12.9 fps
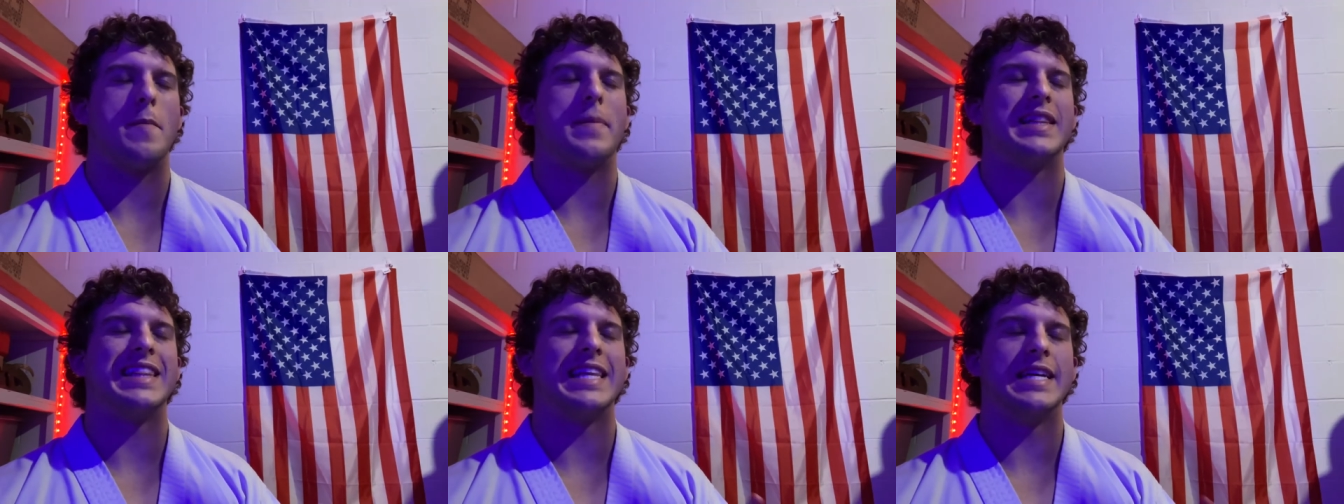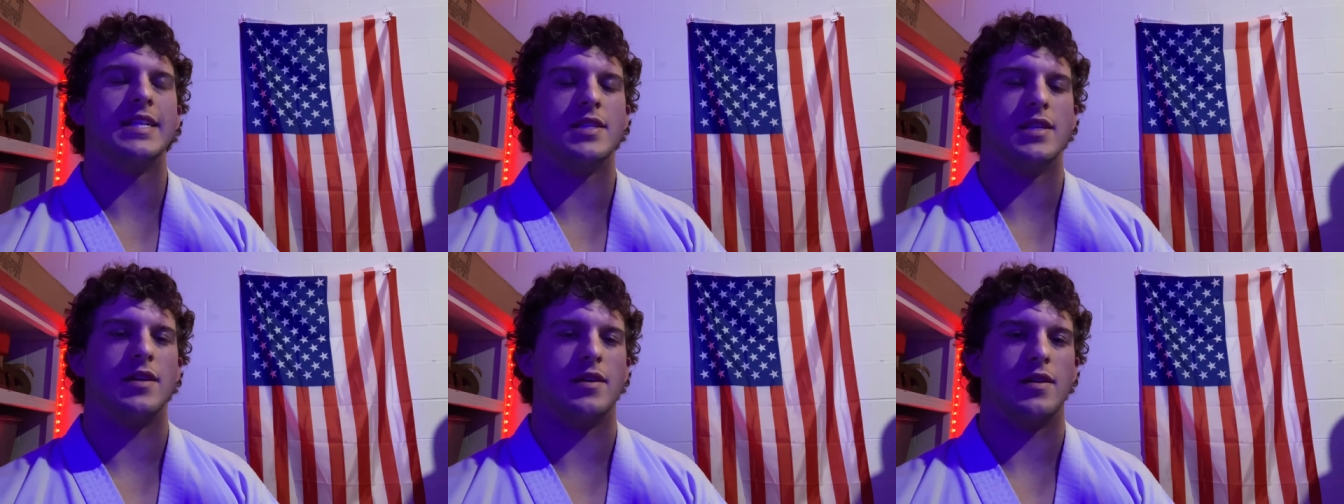
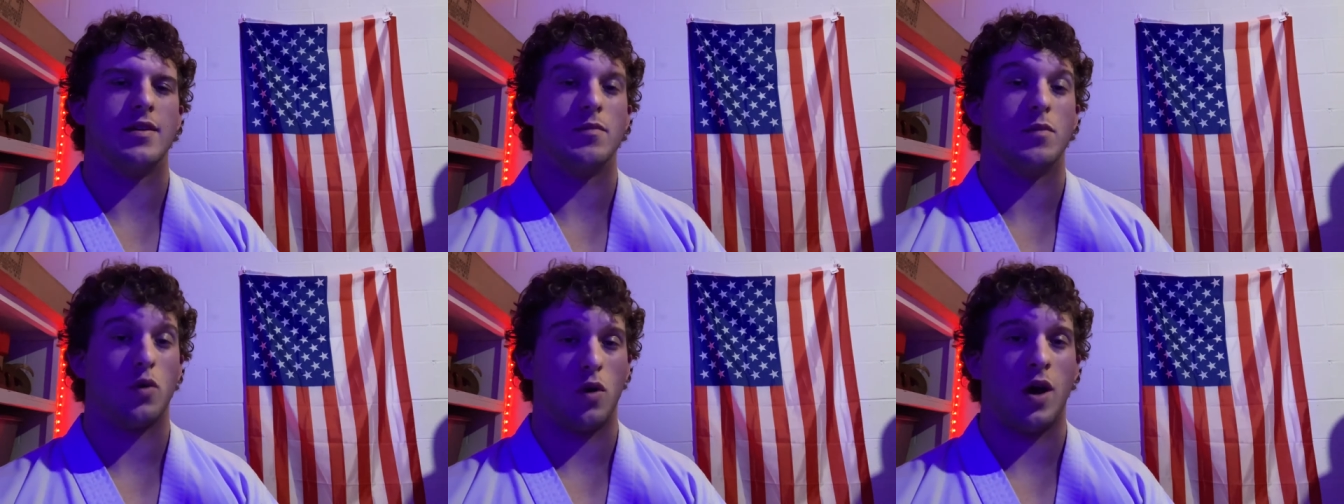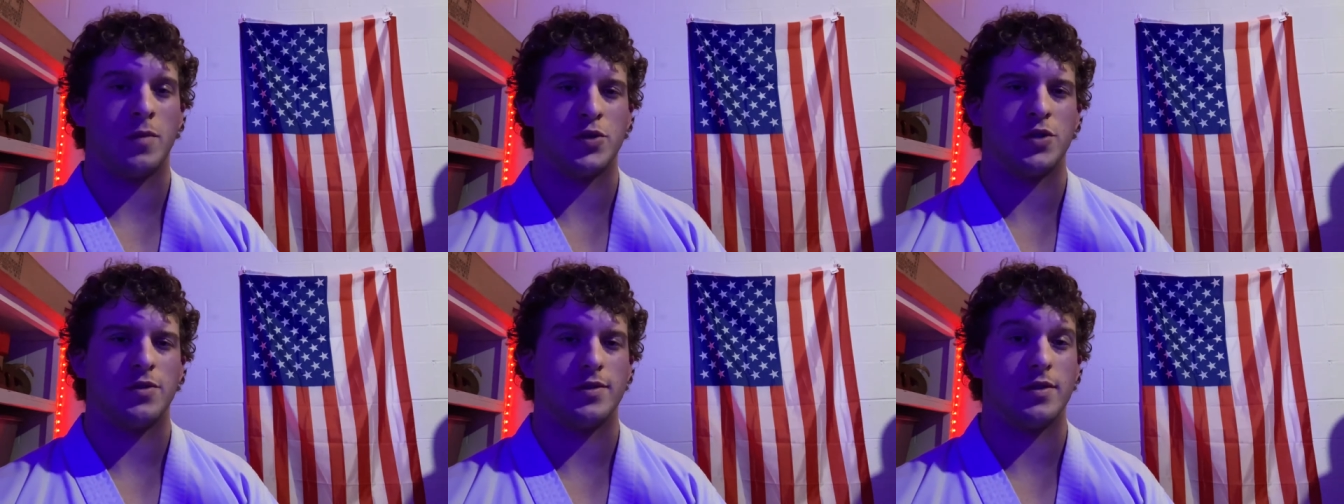plenty more
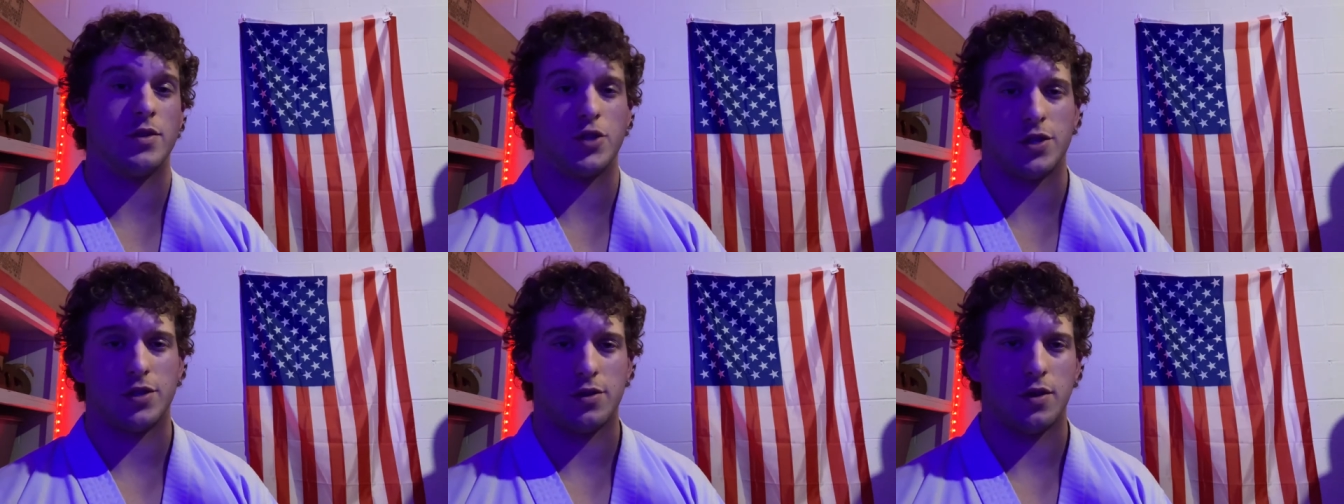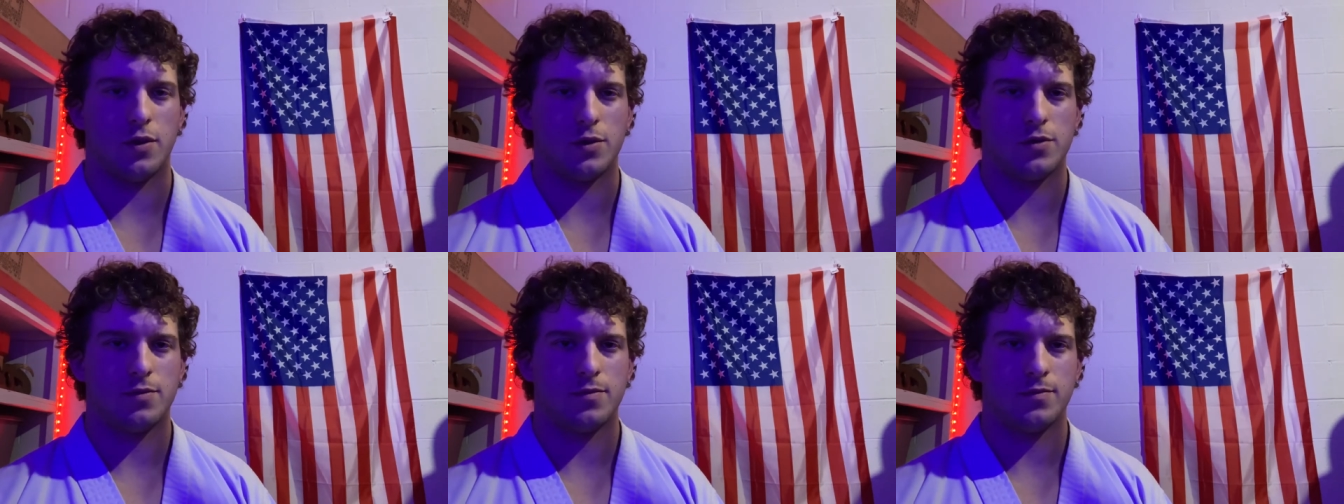options than just those.